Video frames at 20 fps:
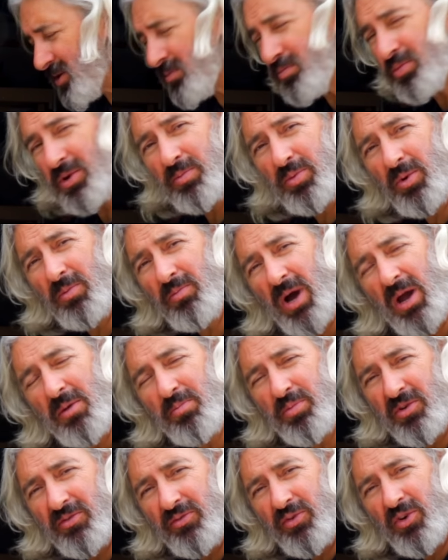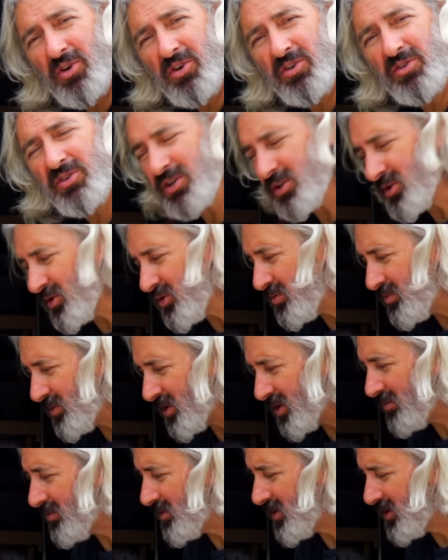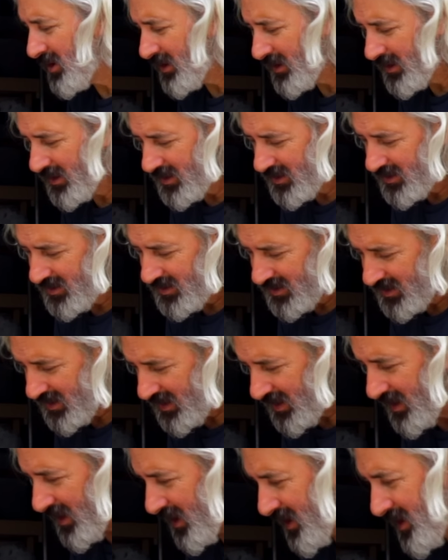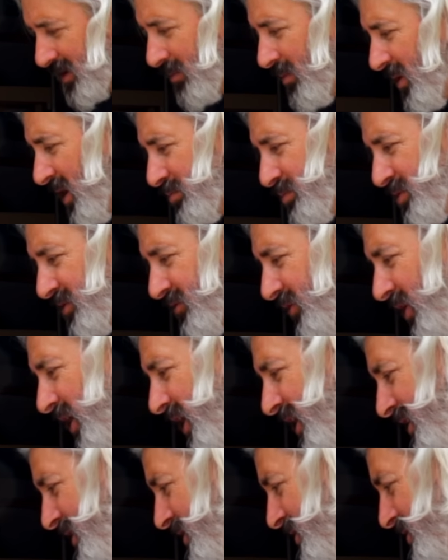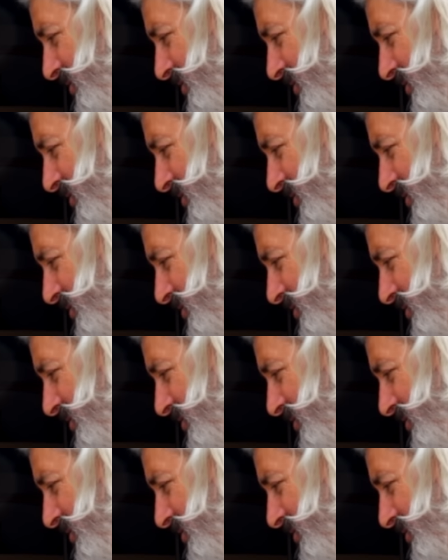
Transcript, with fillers: some people might prefer the aluminum and they might be fine.